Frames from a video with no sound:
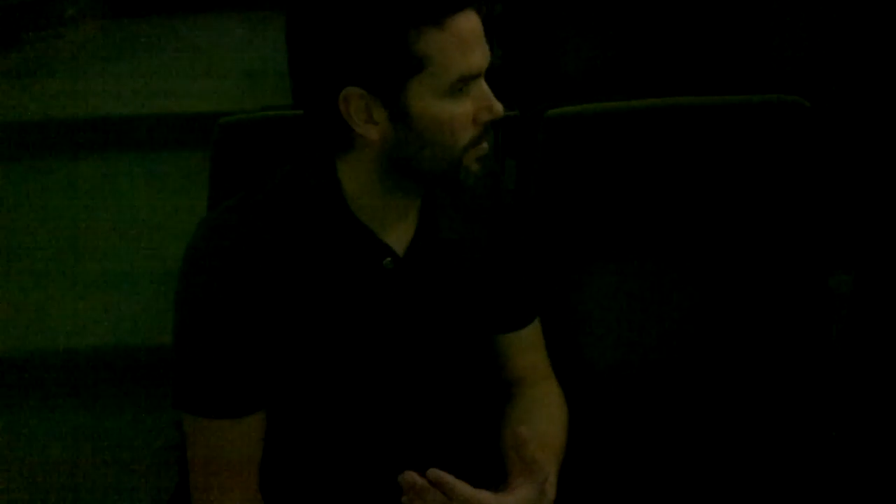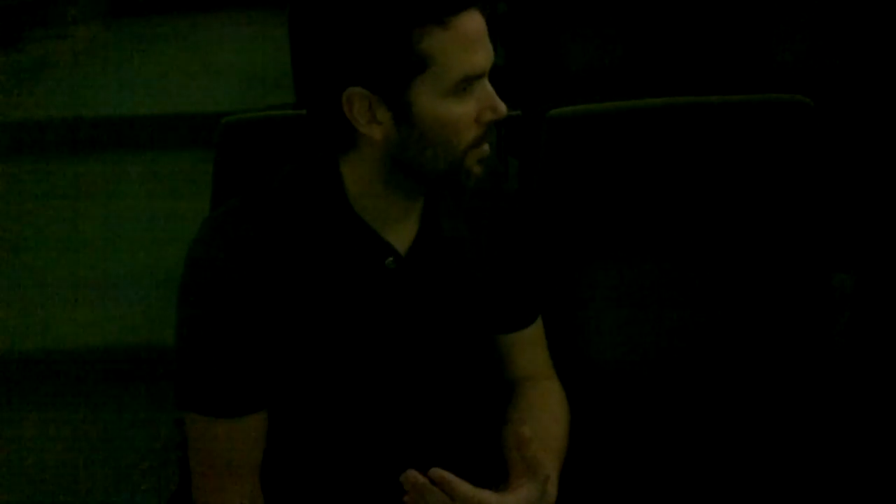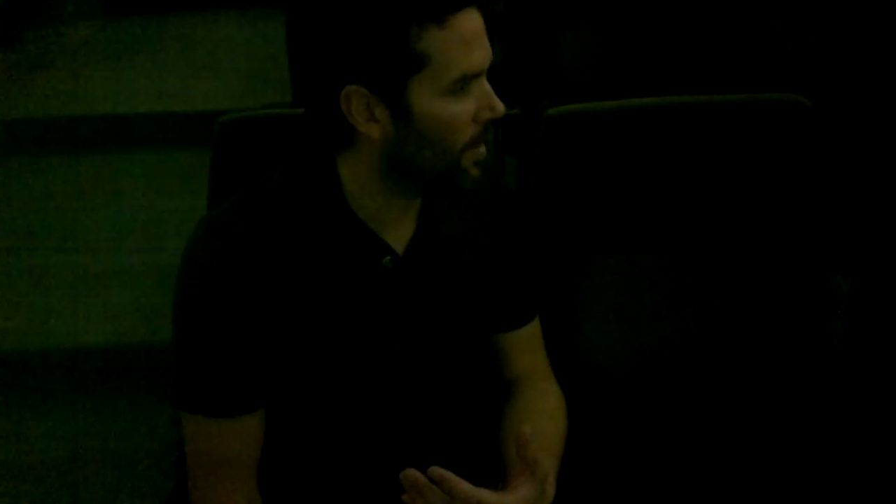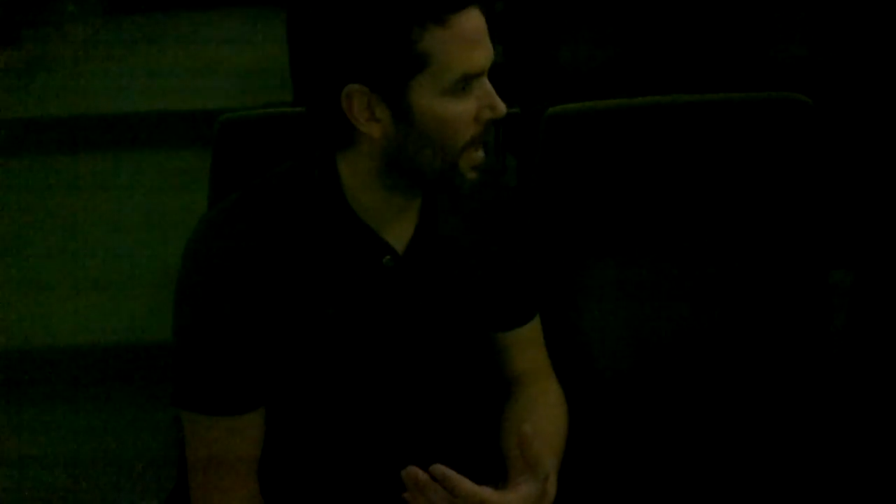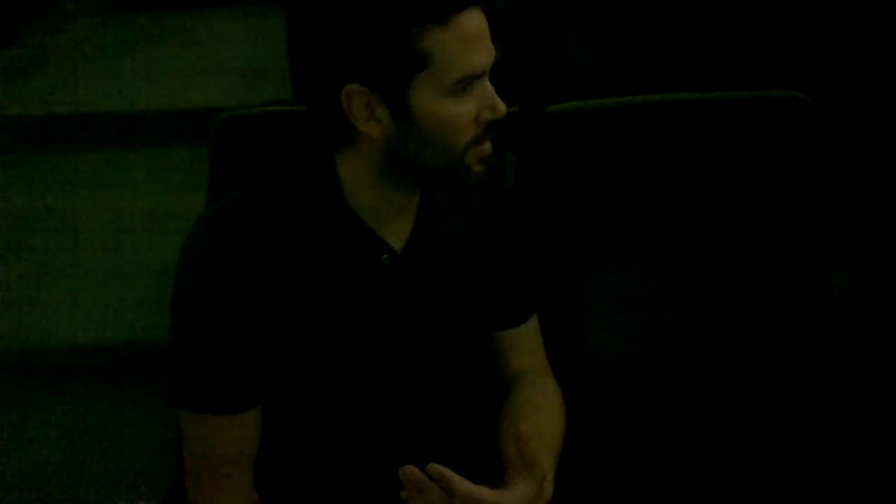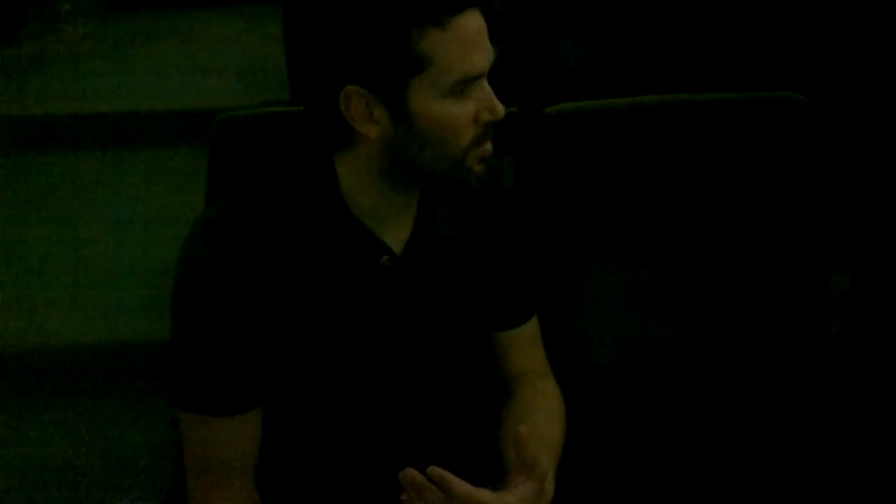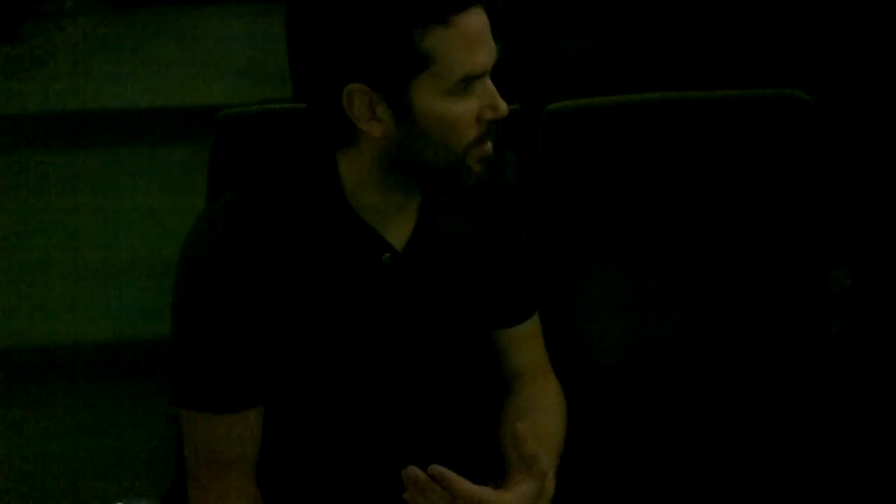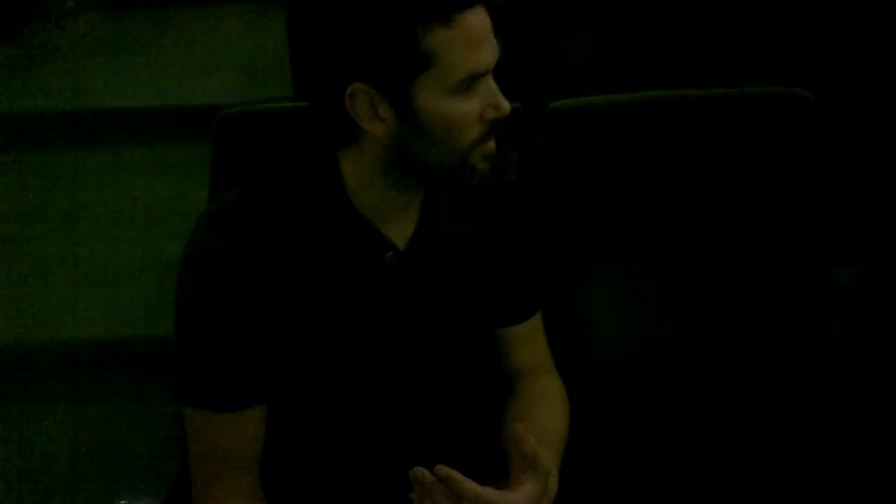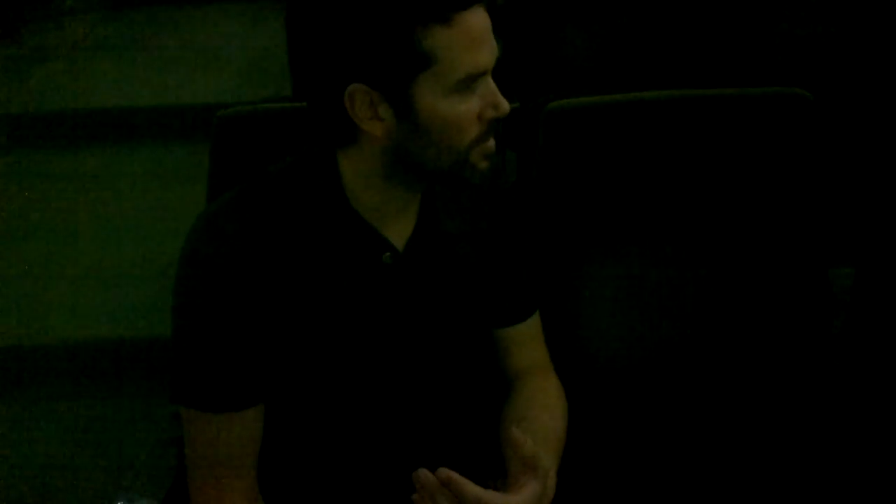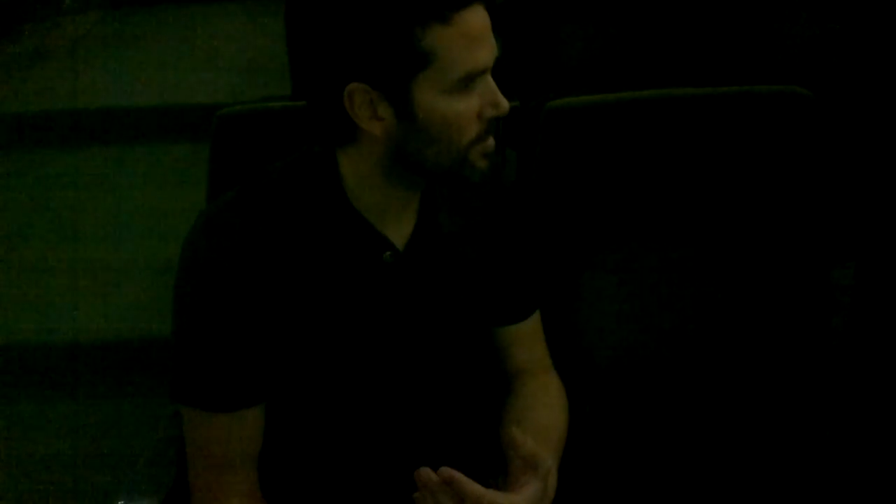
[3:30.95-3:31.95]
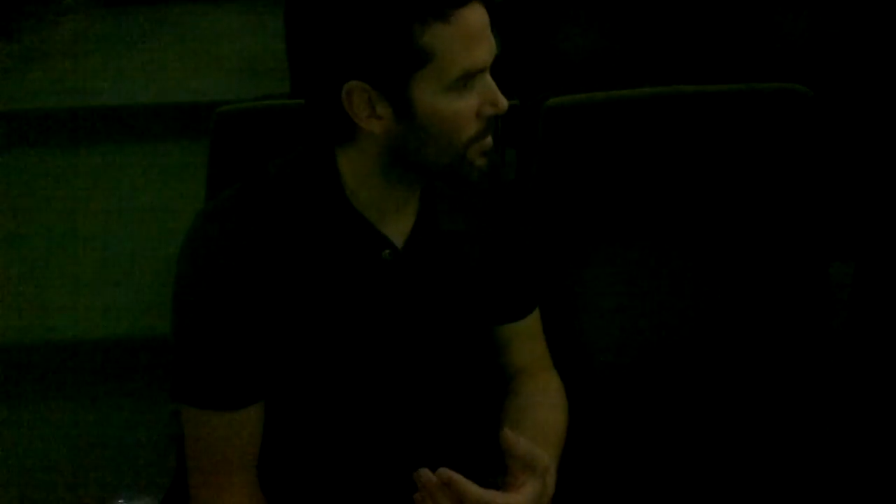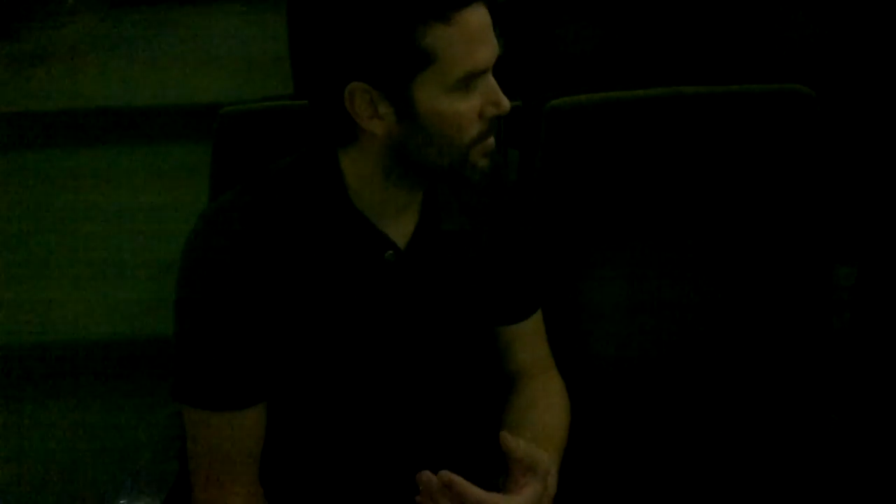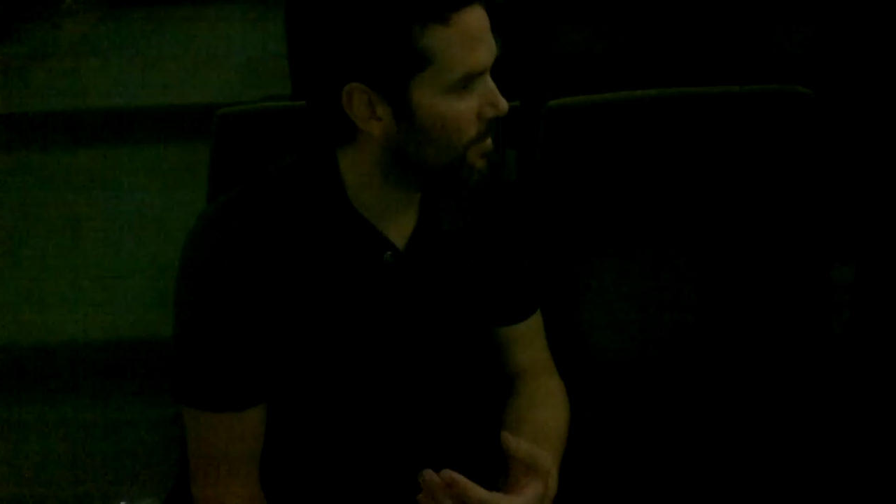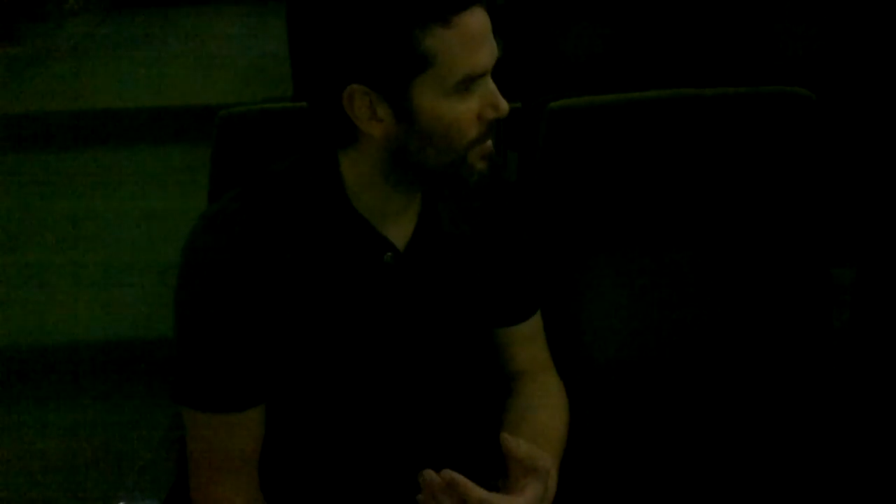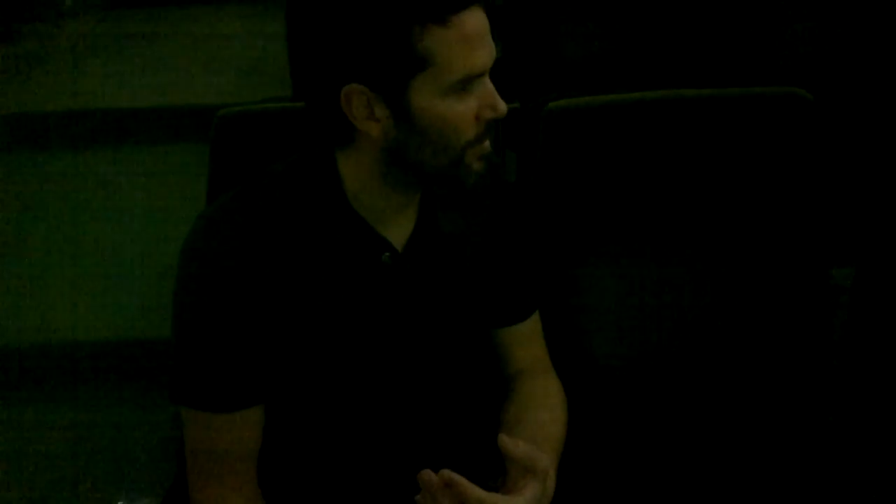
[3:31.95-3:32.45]
enhancement,
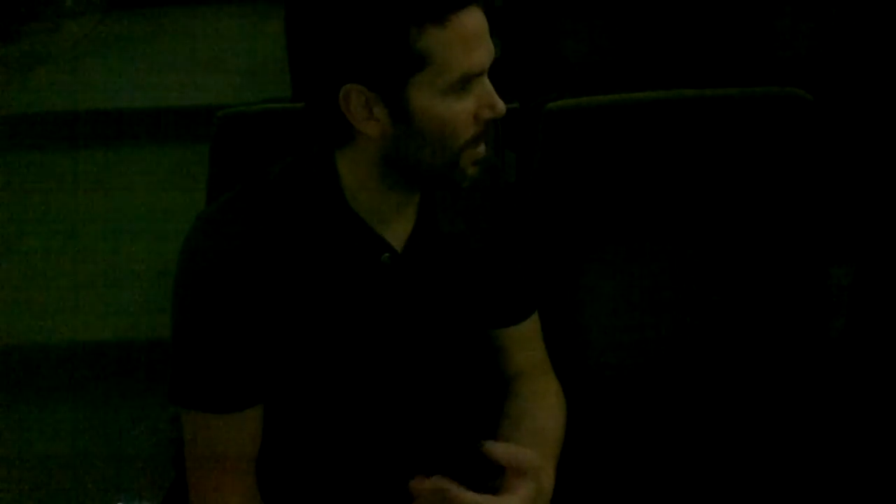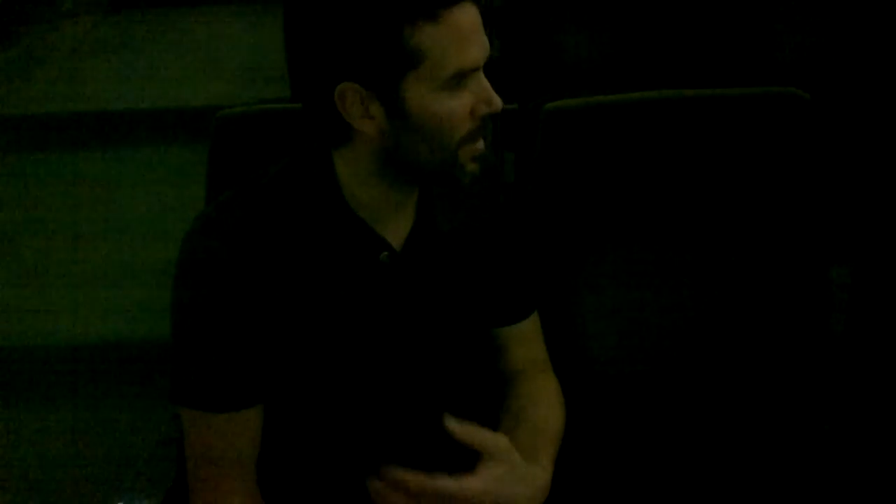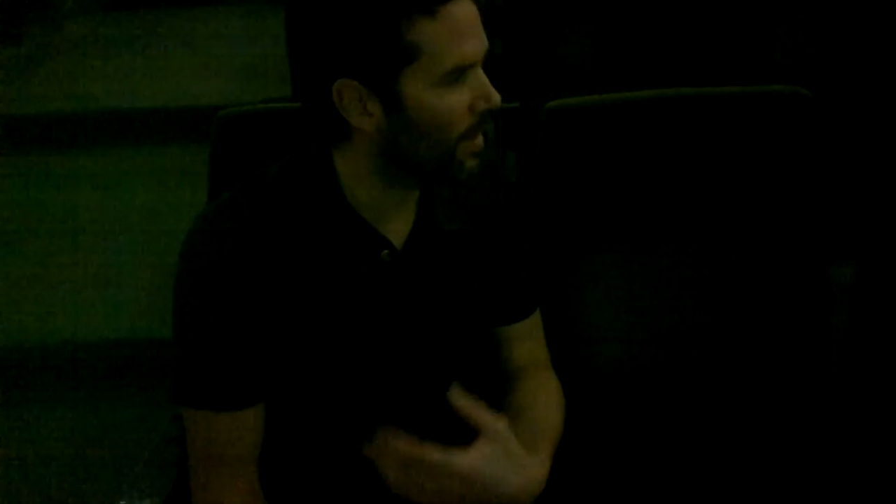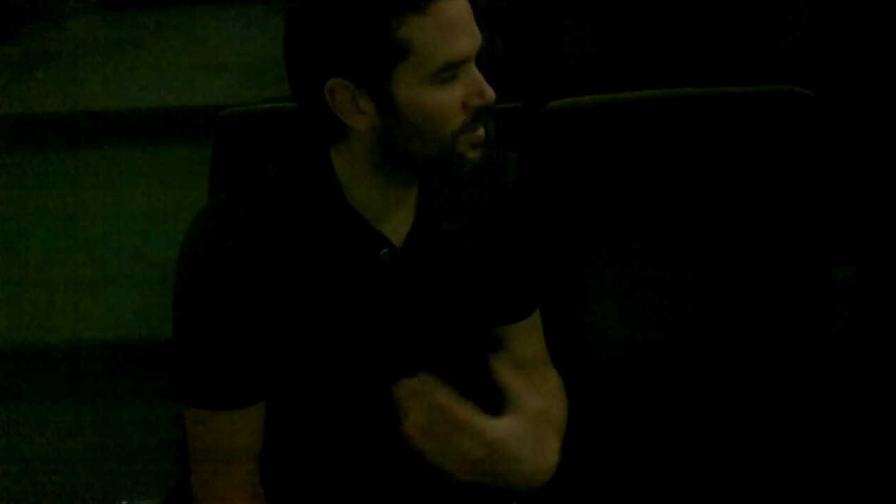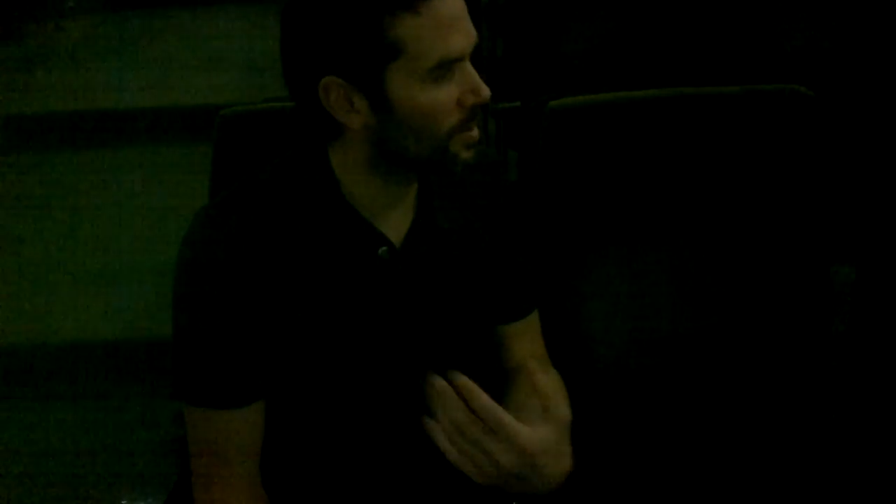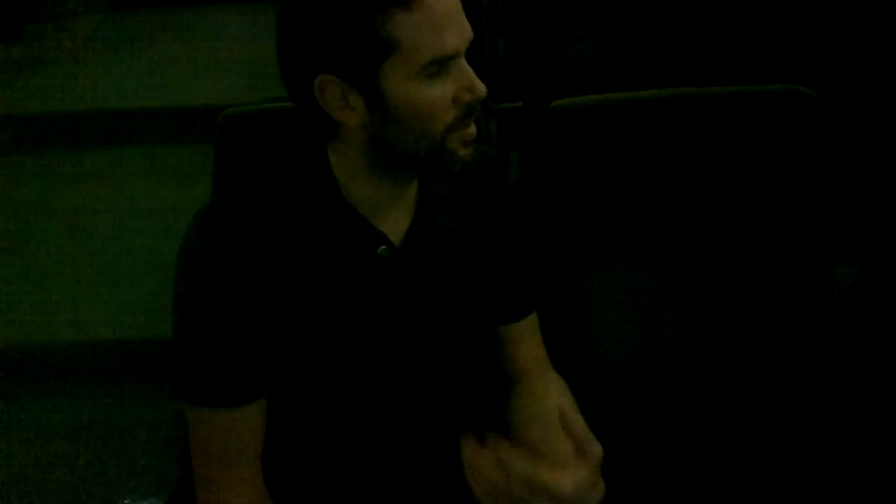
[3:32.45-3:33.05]
enhancing